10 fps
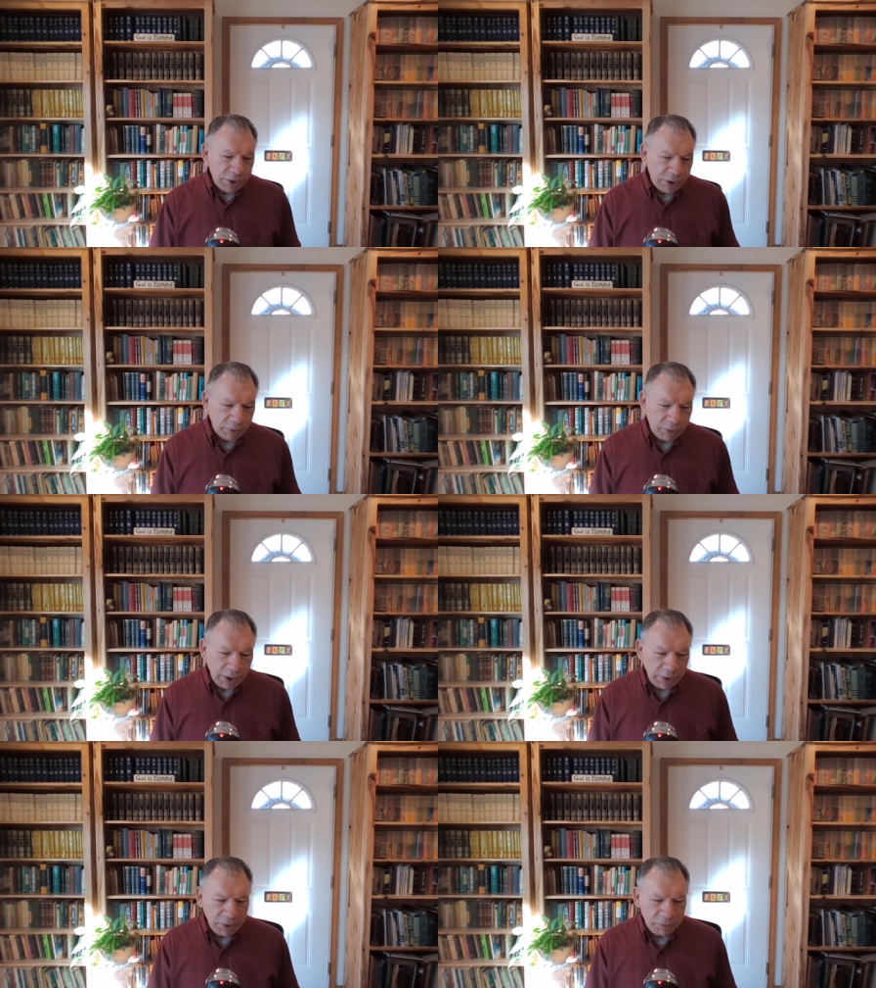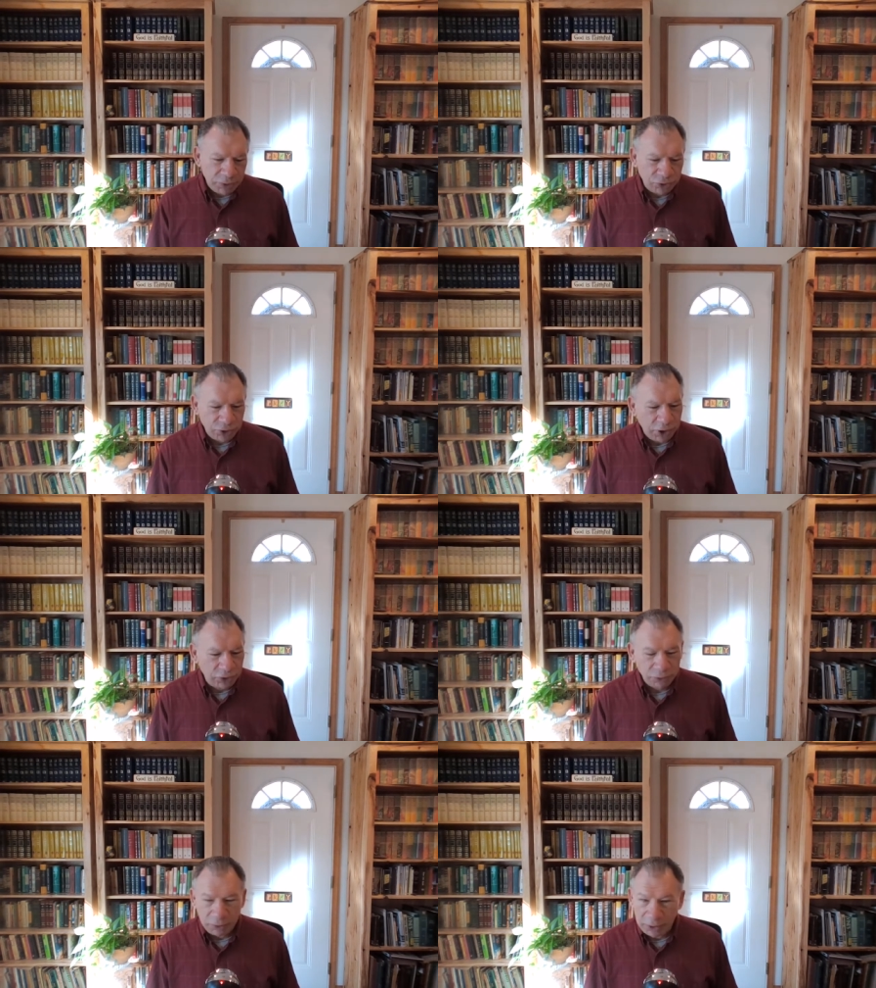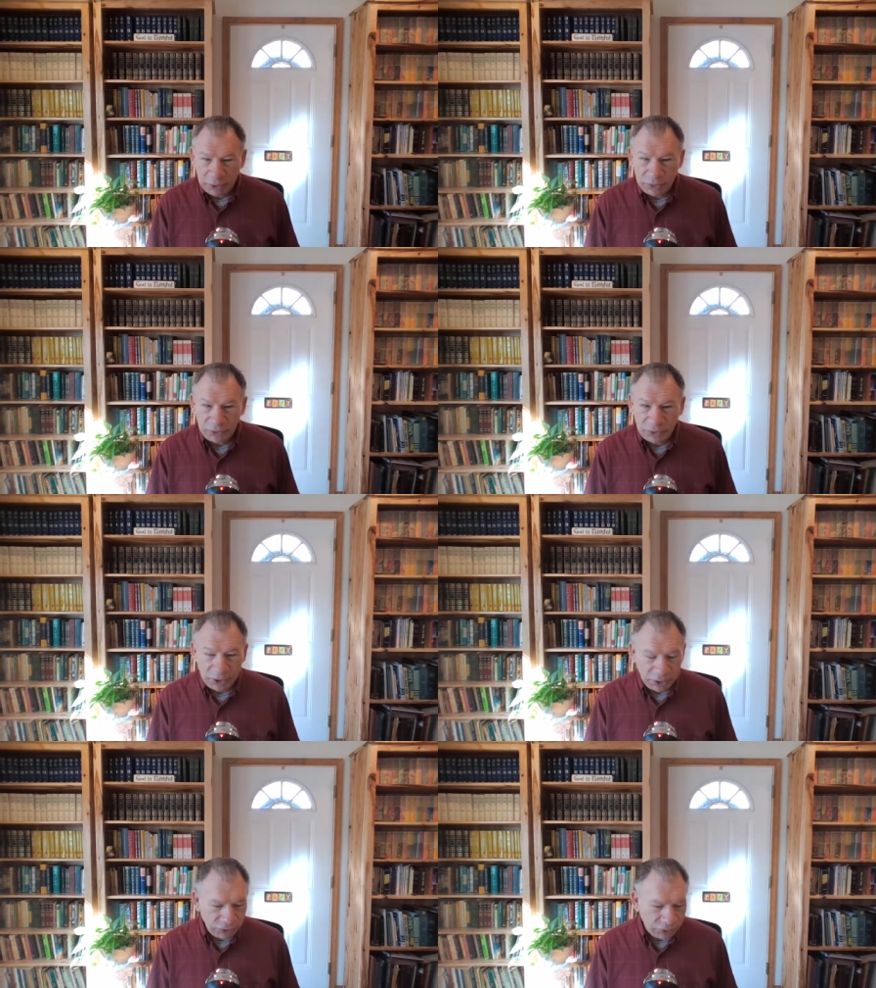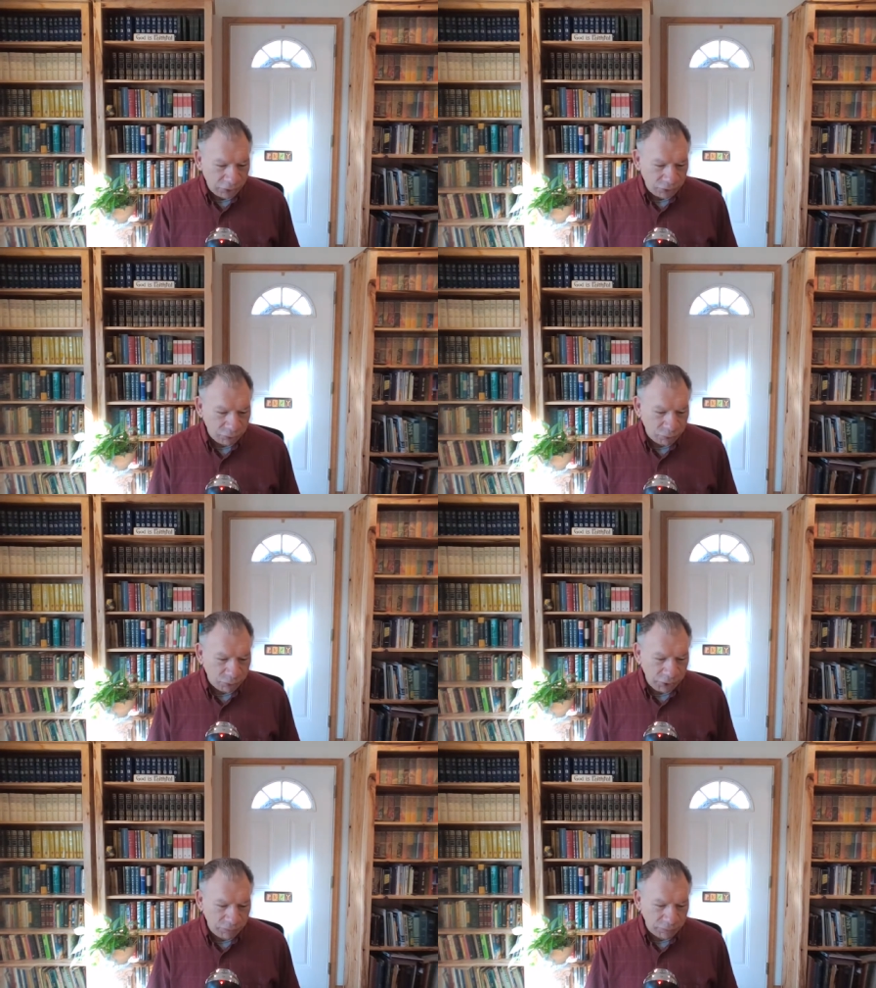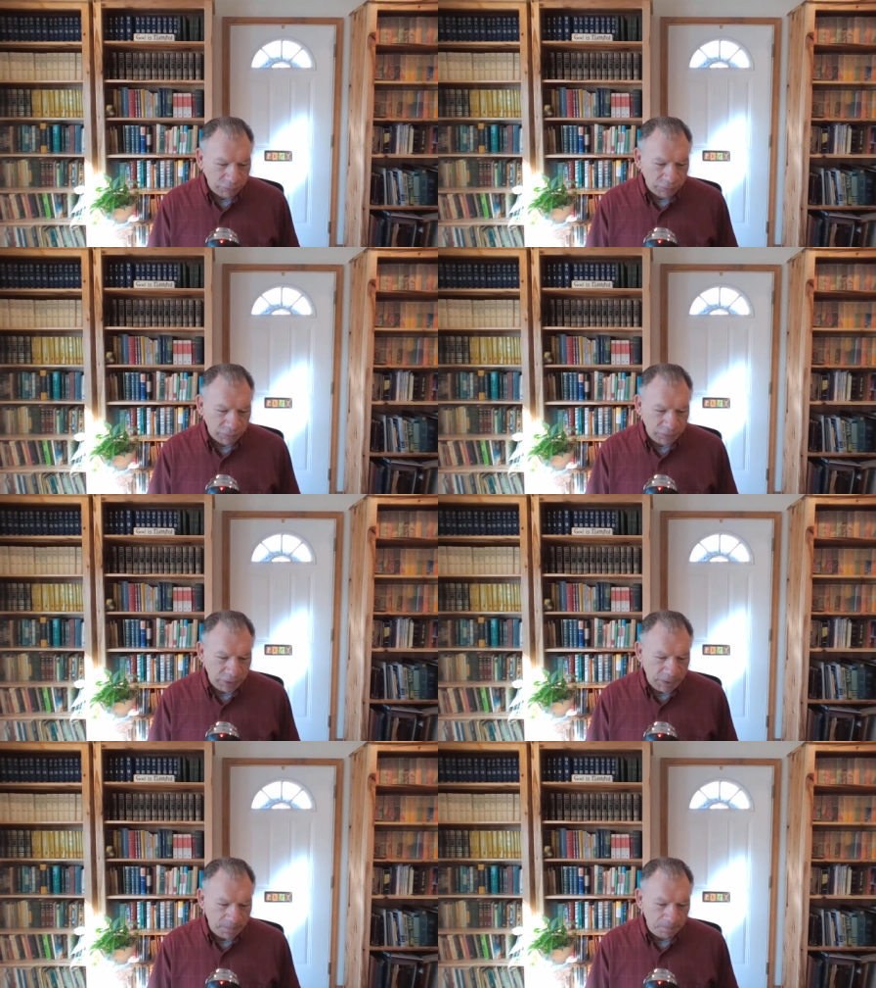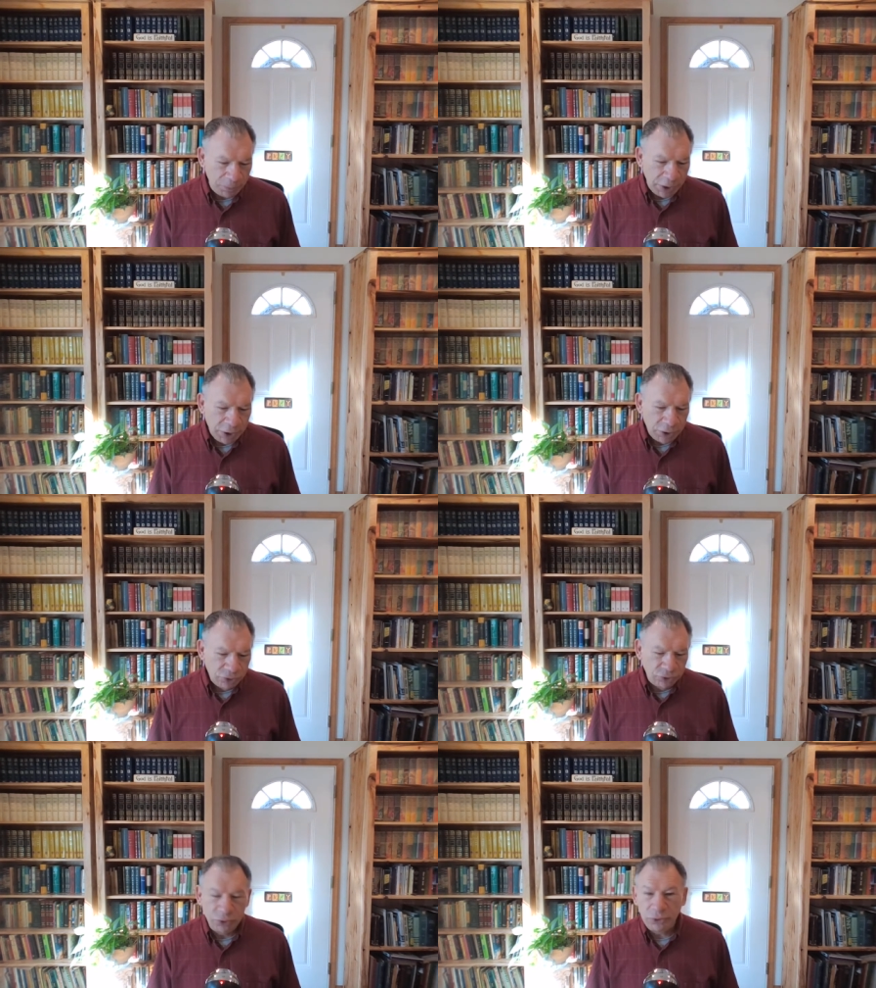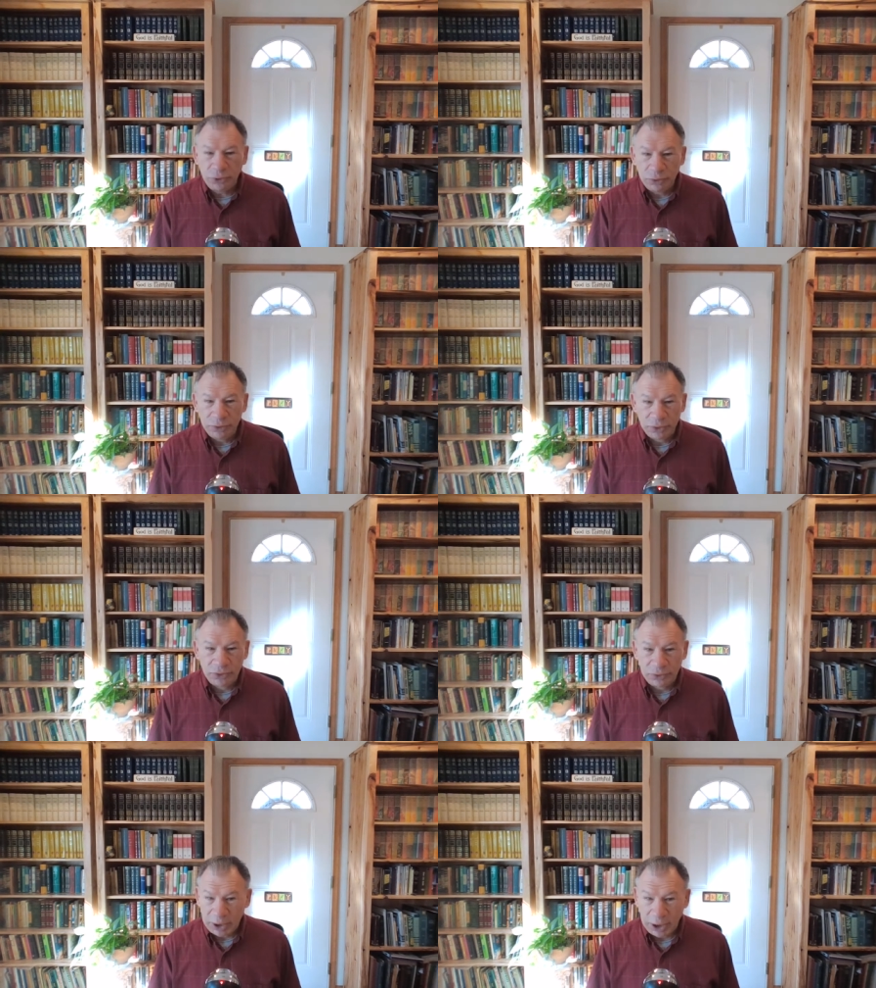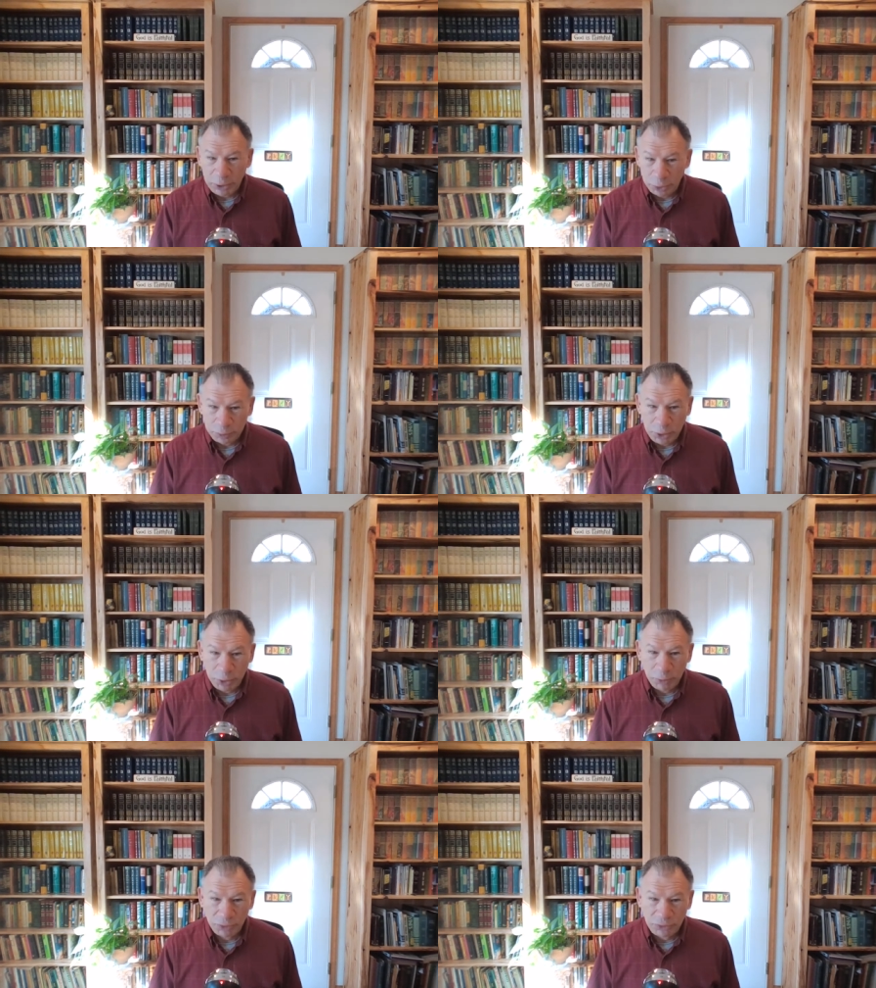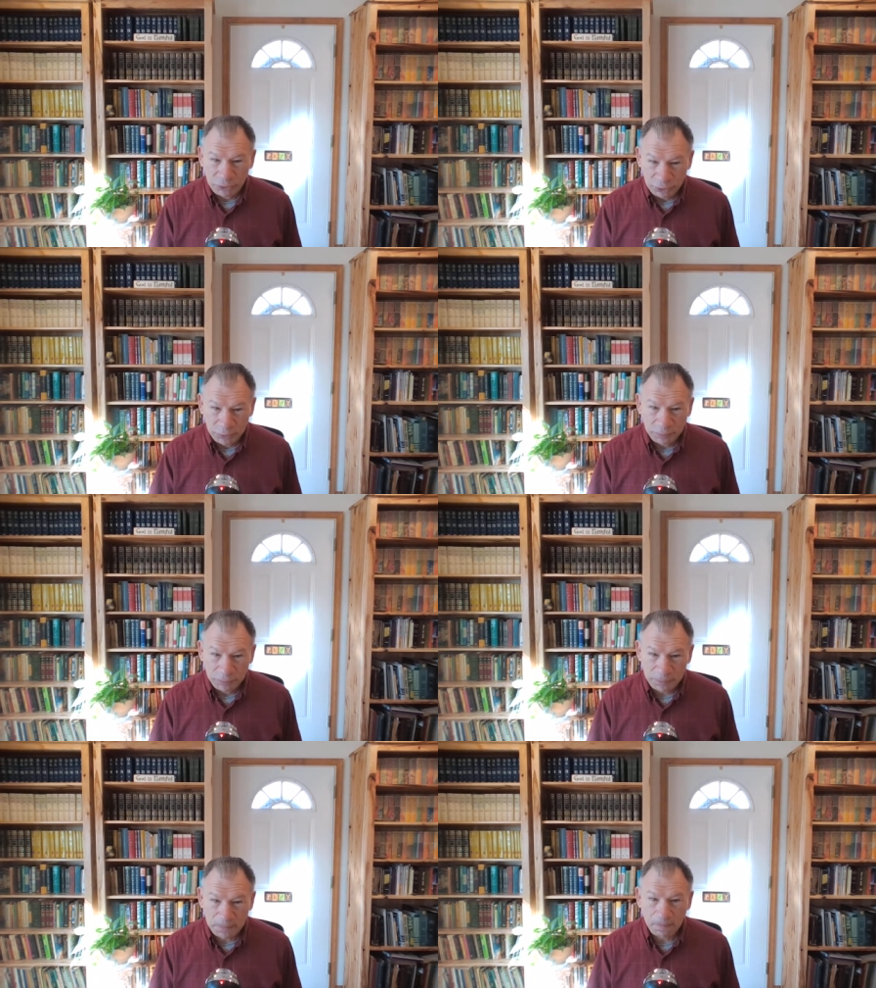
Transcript: Now, I like what Joshua said in Joshua 24:15. Choose you this day whom ye will serve.